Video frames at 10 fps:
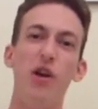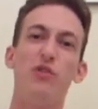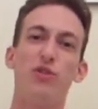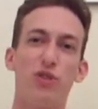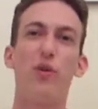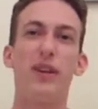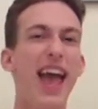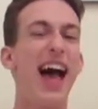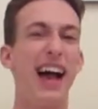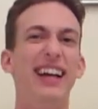So
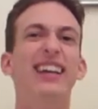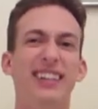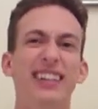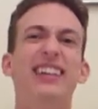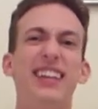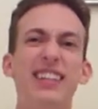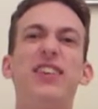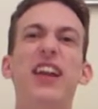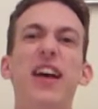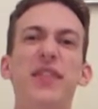yeah, he's
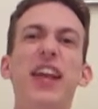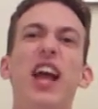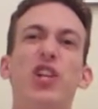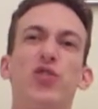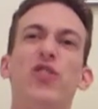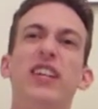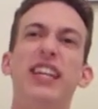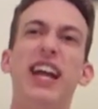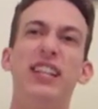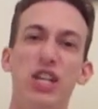gonna have an extra
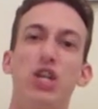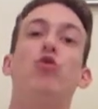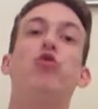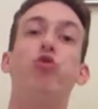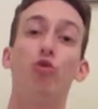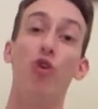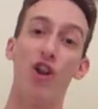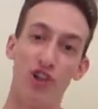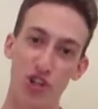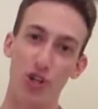deadly
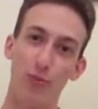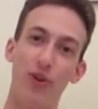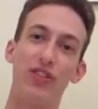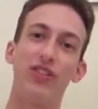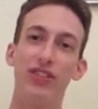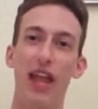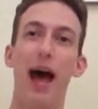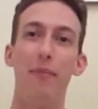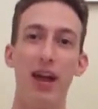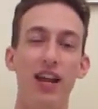crunch with the
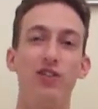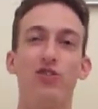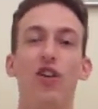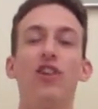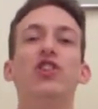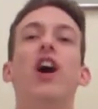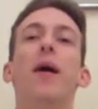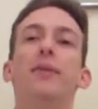stab and Strong Jaw